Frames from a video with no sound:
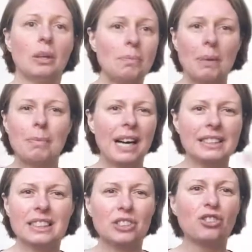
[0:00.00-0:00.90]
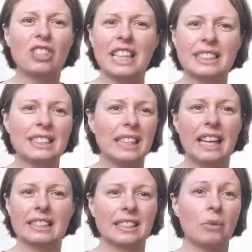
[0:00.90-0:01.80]
My mind is
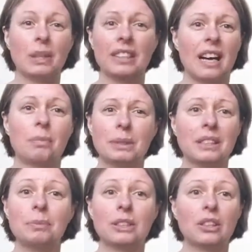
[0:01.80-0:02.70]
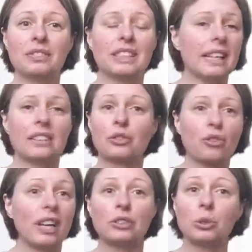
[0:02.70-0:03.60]
restless. I wake up in the middle of the night
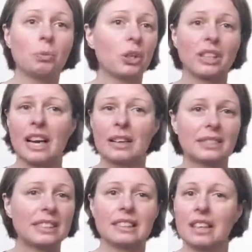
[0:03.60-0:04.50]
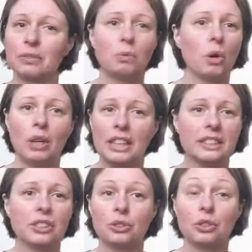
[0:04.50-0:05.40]
trying to work out stuff, what I
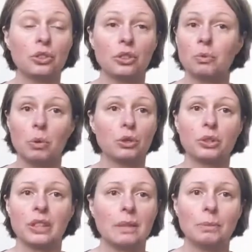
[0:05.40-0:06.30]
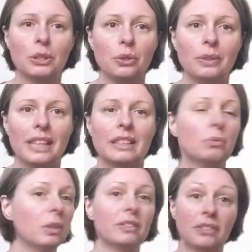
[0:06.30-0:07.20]
need to do, what should I be
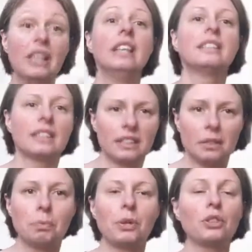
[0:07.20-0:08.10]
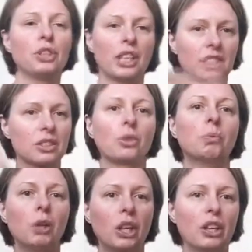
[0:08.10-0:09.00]
doing with certain projects or
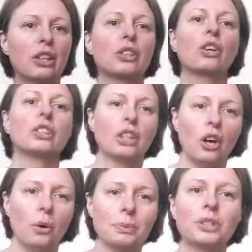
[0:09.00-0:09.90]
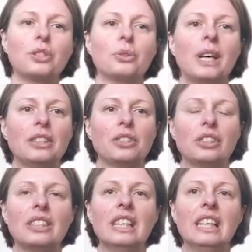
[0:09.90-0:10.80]
work or the home
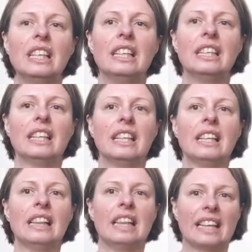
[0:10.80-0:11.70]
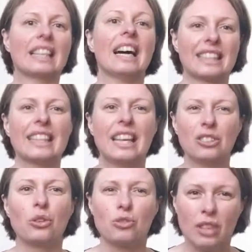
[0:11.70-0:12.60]
situation. Like I
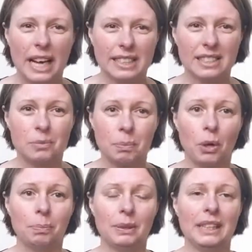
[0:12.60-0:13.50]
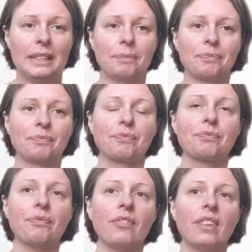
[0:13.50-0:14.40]
cannot rest properly,
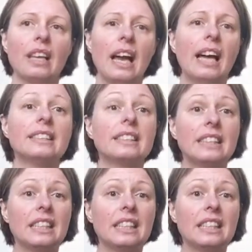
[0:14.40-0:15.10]
and